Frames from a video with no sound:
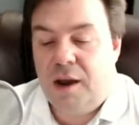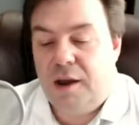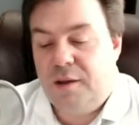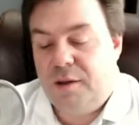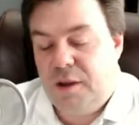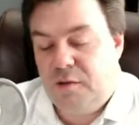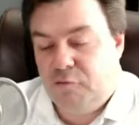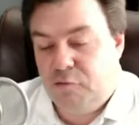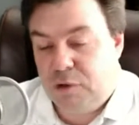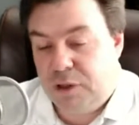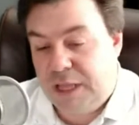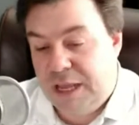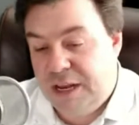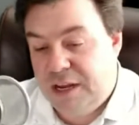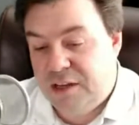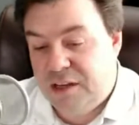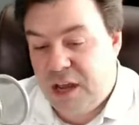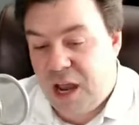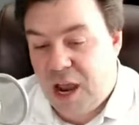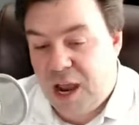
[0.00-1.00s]

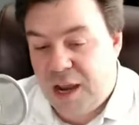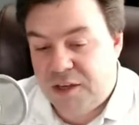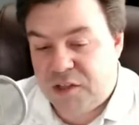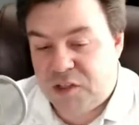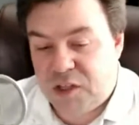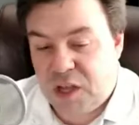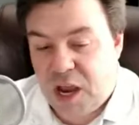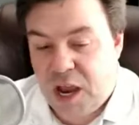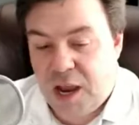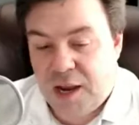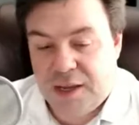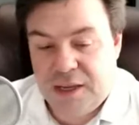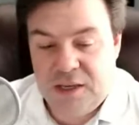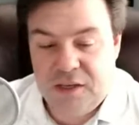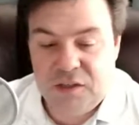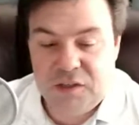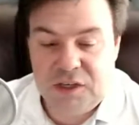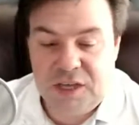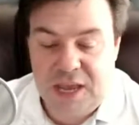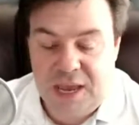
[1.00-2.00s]
Related to iStock
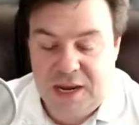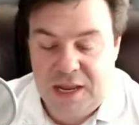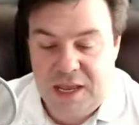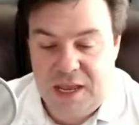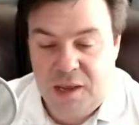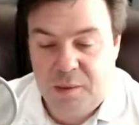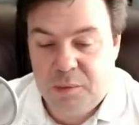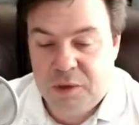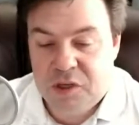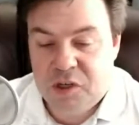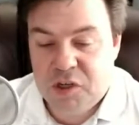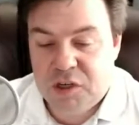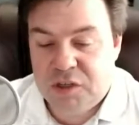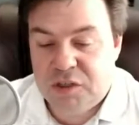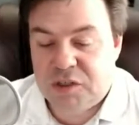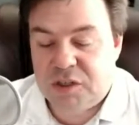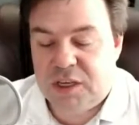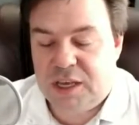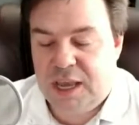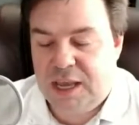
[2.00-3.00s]
is Getty
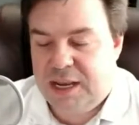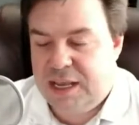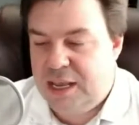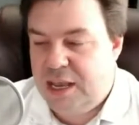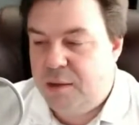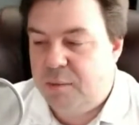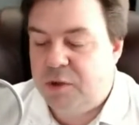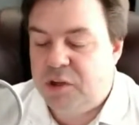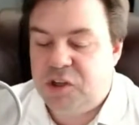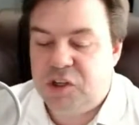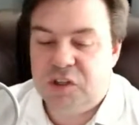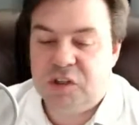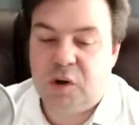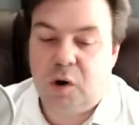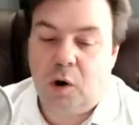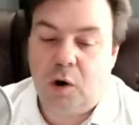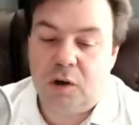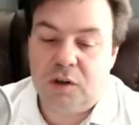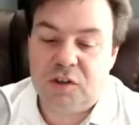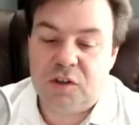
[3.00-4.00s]
Images. Getty Images
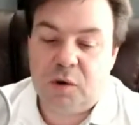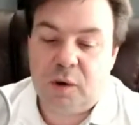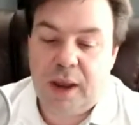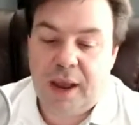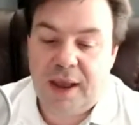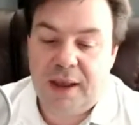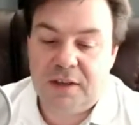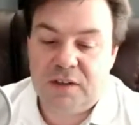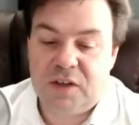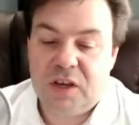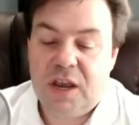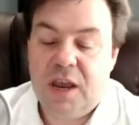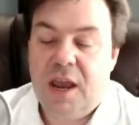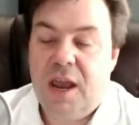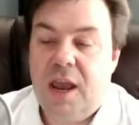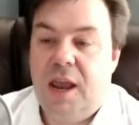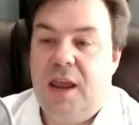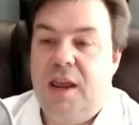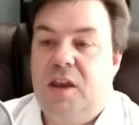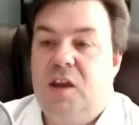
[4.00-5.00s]
also has
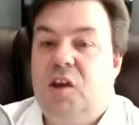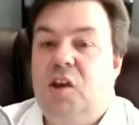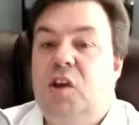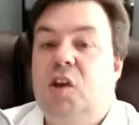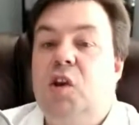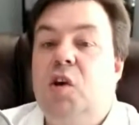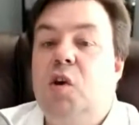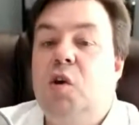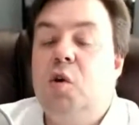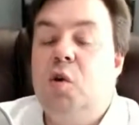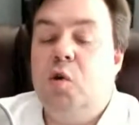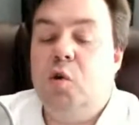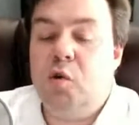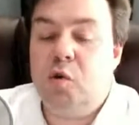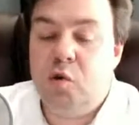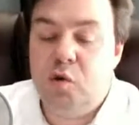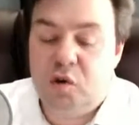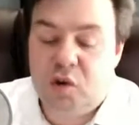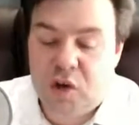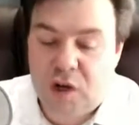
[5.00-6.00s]
a
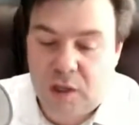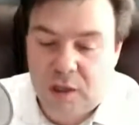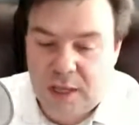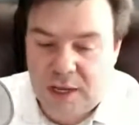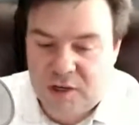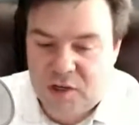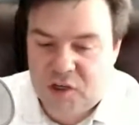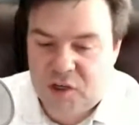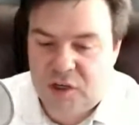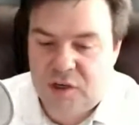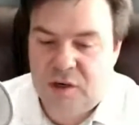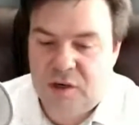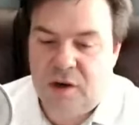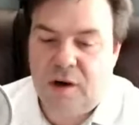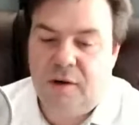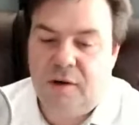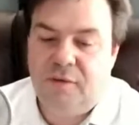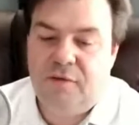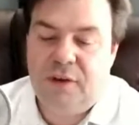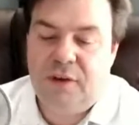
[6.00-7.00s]
huge collection
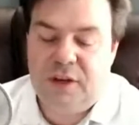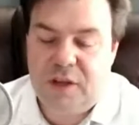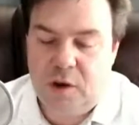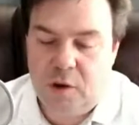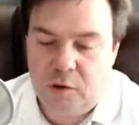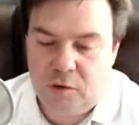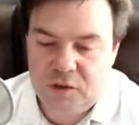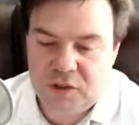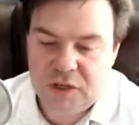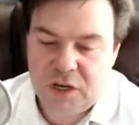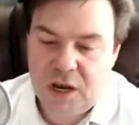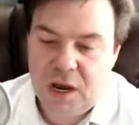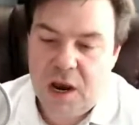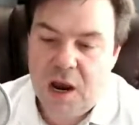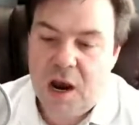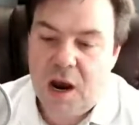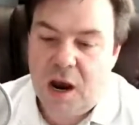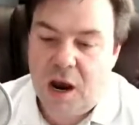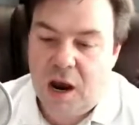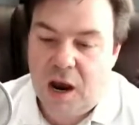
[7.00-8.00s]
of videos.
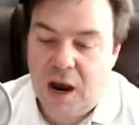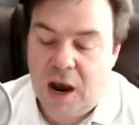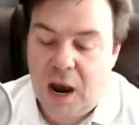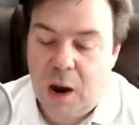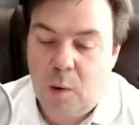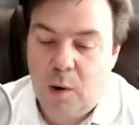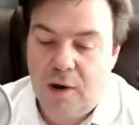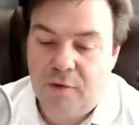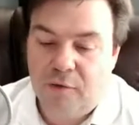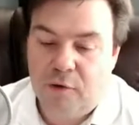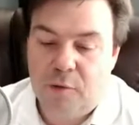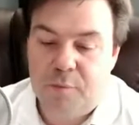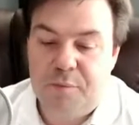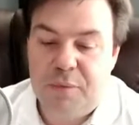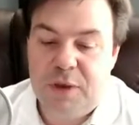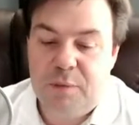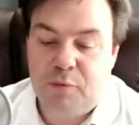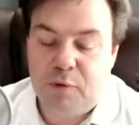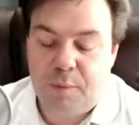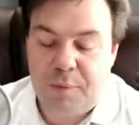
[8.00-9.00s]
However,
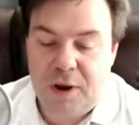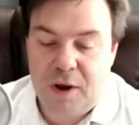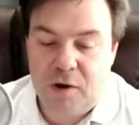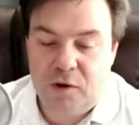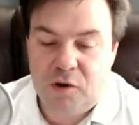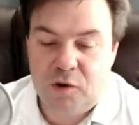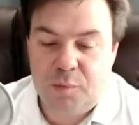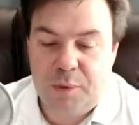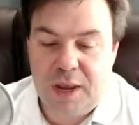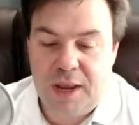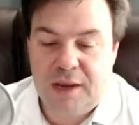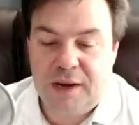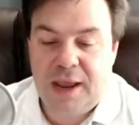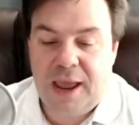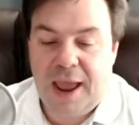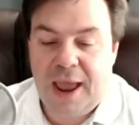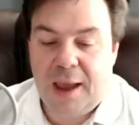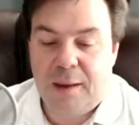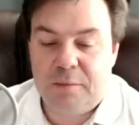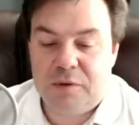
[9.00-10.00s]
be prepared to pay an
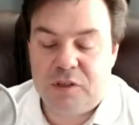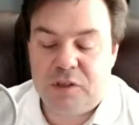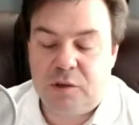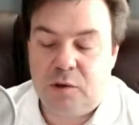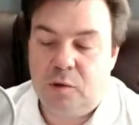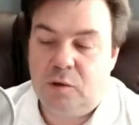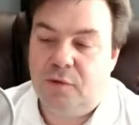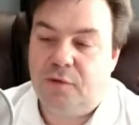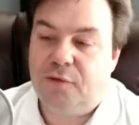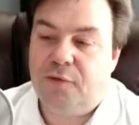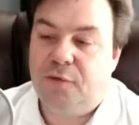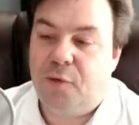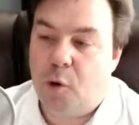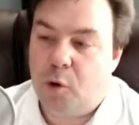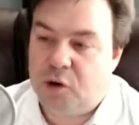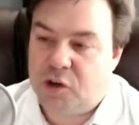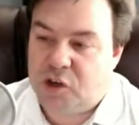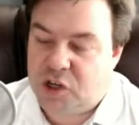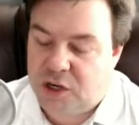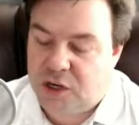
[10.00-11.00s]
absolute
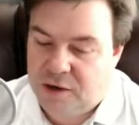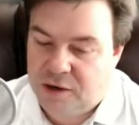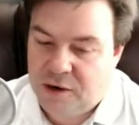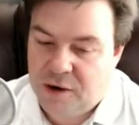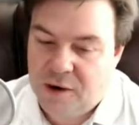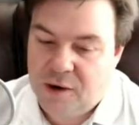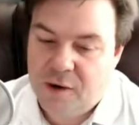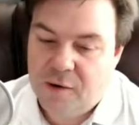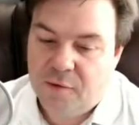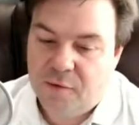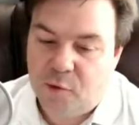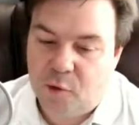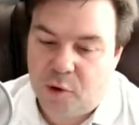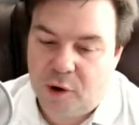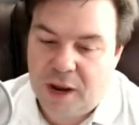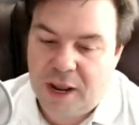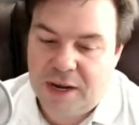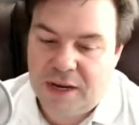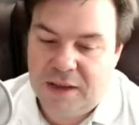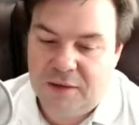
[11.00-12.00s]
fortune
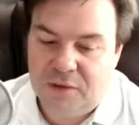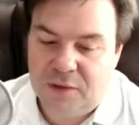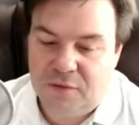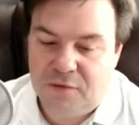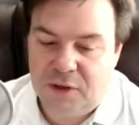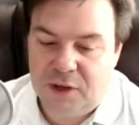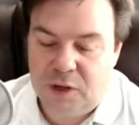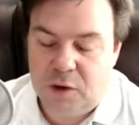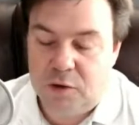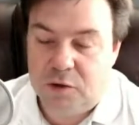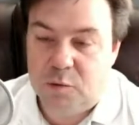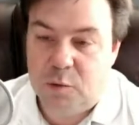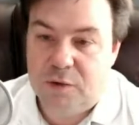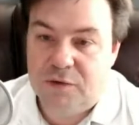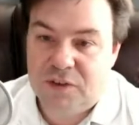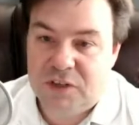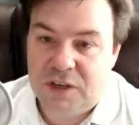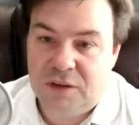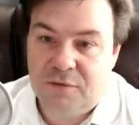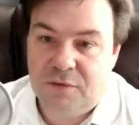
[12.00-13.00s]
for any of the videos.
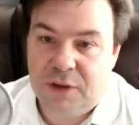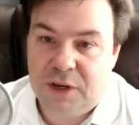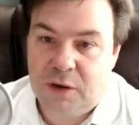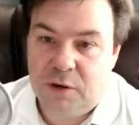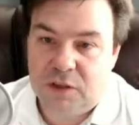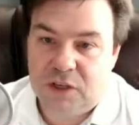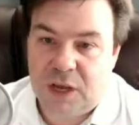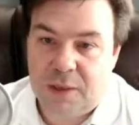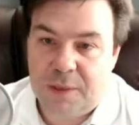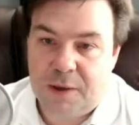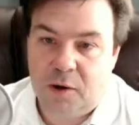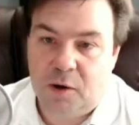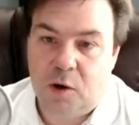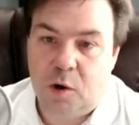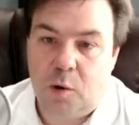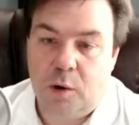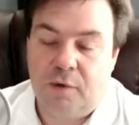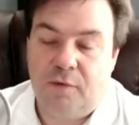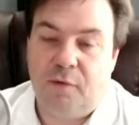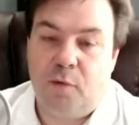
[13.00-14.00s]
We've seen videos on there
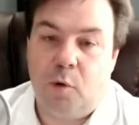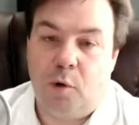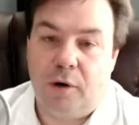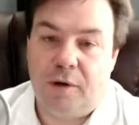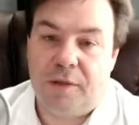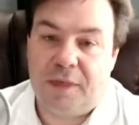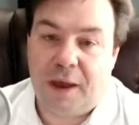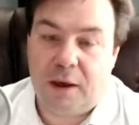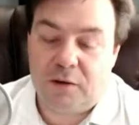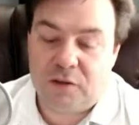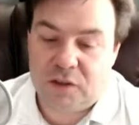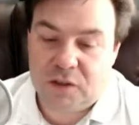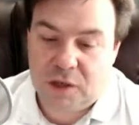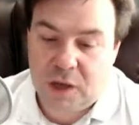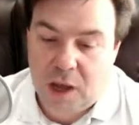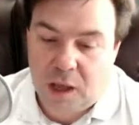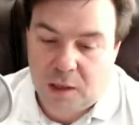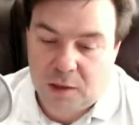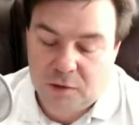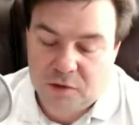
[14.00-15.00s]
going for
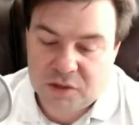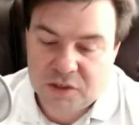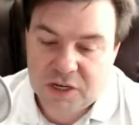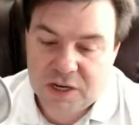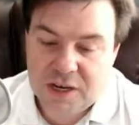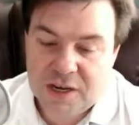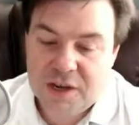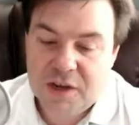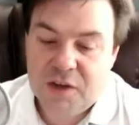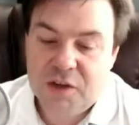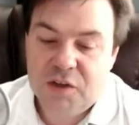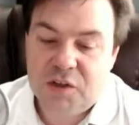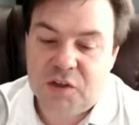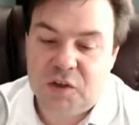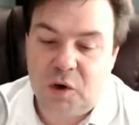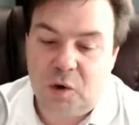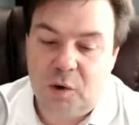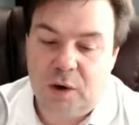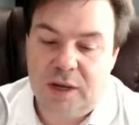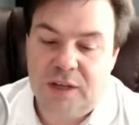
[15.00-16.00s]
$1,000.
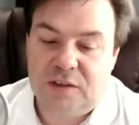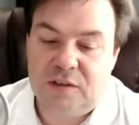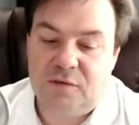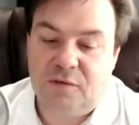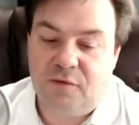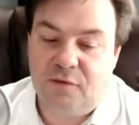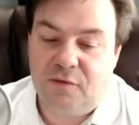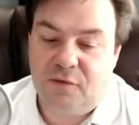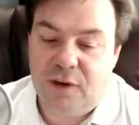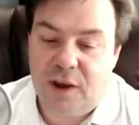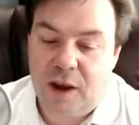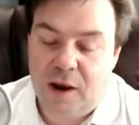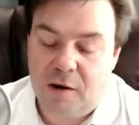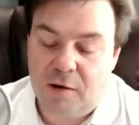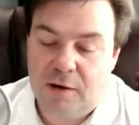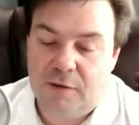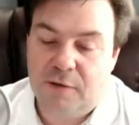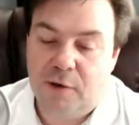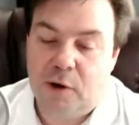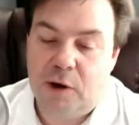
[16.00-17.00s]
So it's
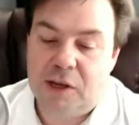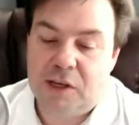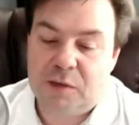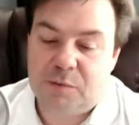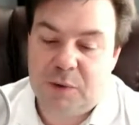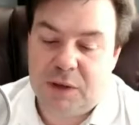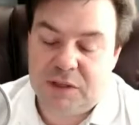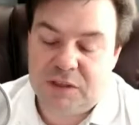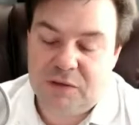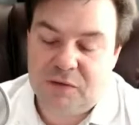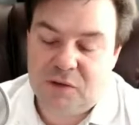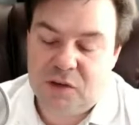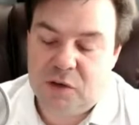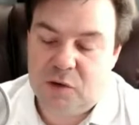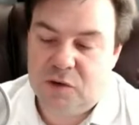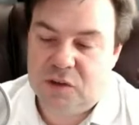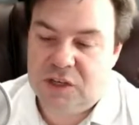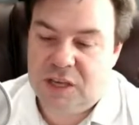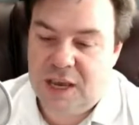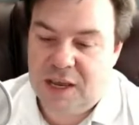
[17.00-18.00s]
very, very expensive to
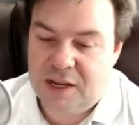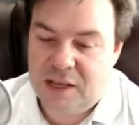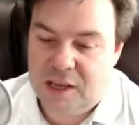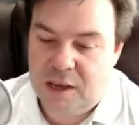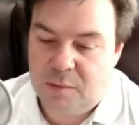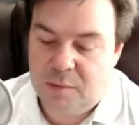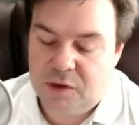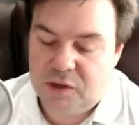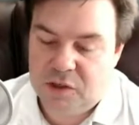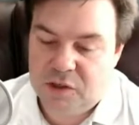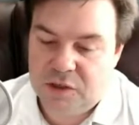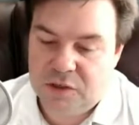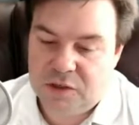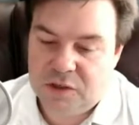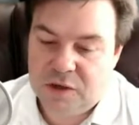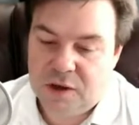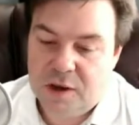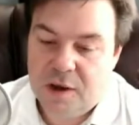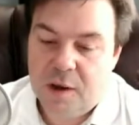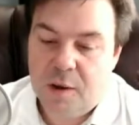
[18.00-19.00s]
use Getty
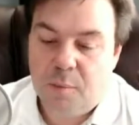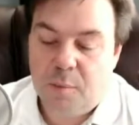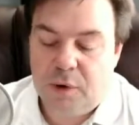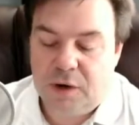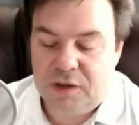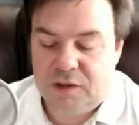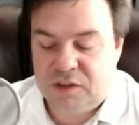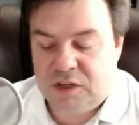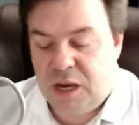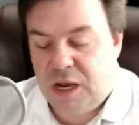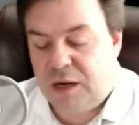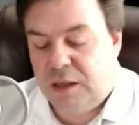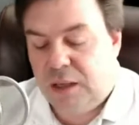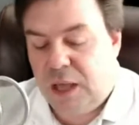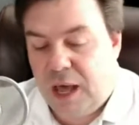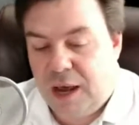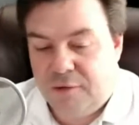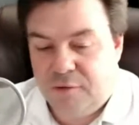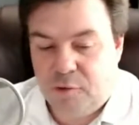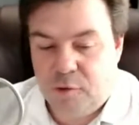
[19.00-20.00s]
Images, but it's got a
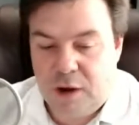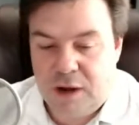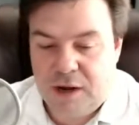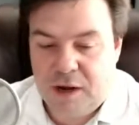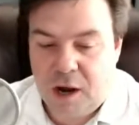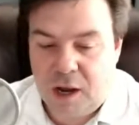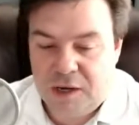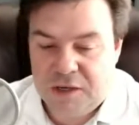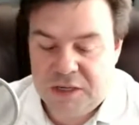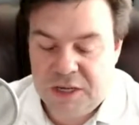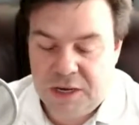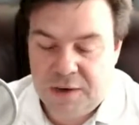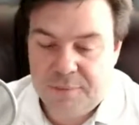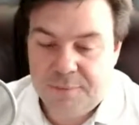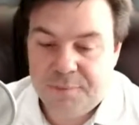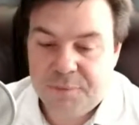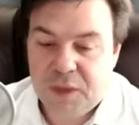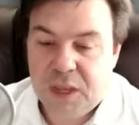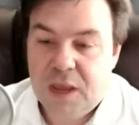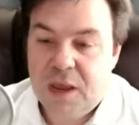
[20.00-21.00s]
lot of great content.
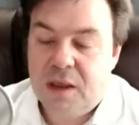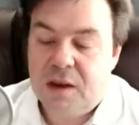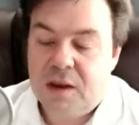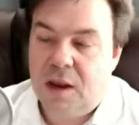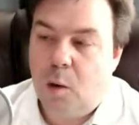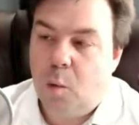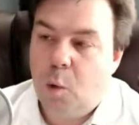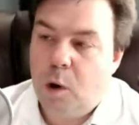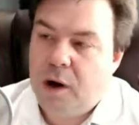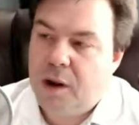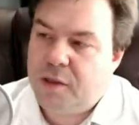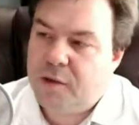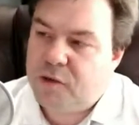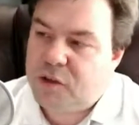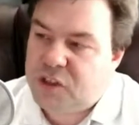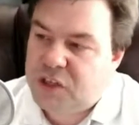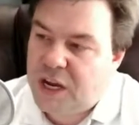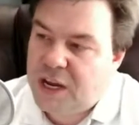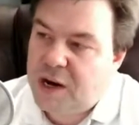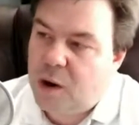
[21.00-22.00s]
Now, one other
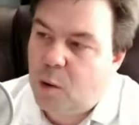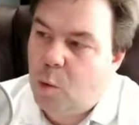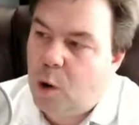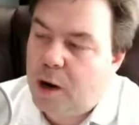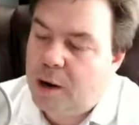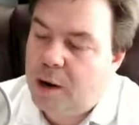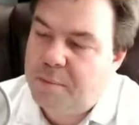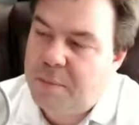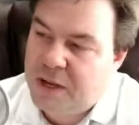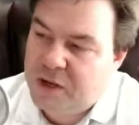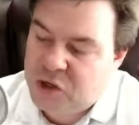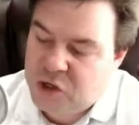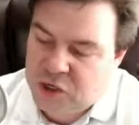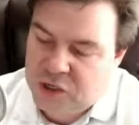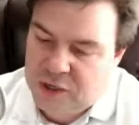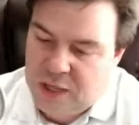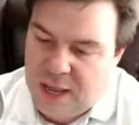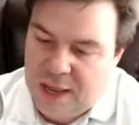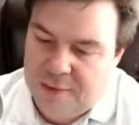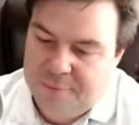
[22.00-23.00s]
site I want to
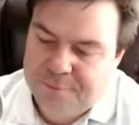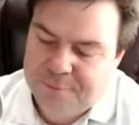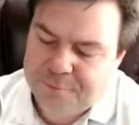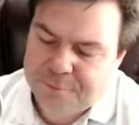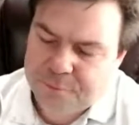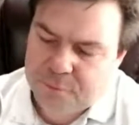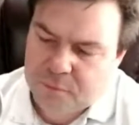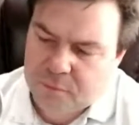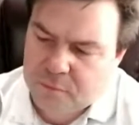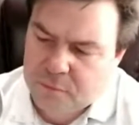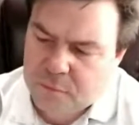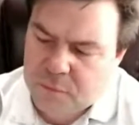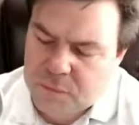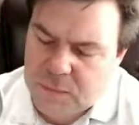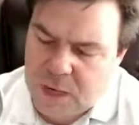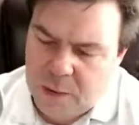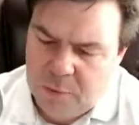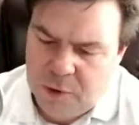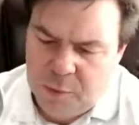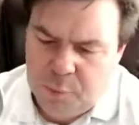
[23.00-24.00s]
mention that
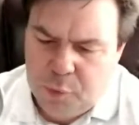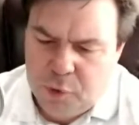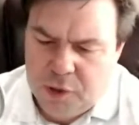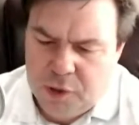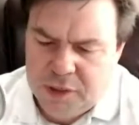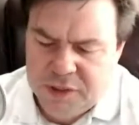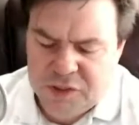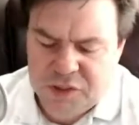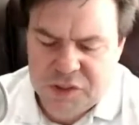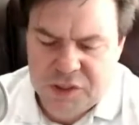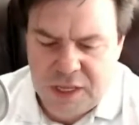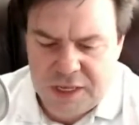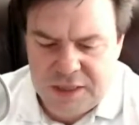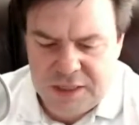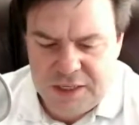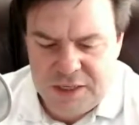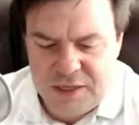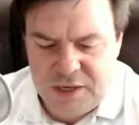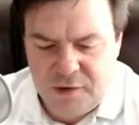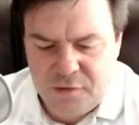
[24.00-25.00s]
I'm going to put in a
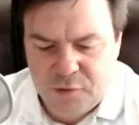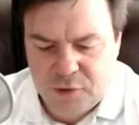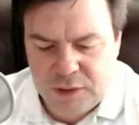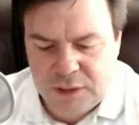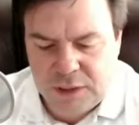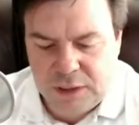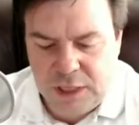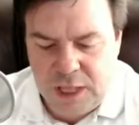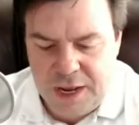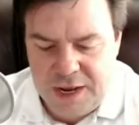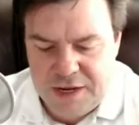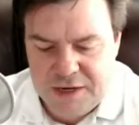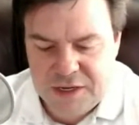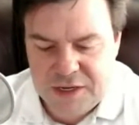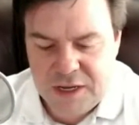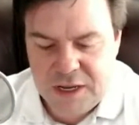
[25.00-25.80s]
slightly different light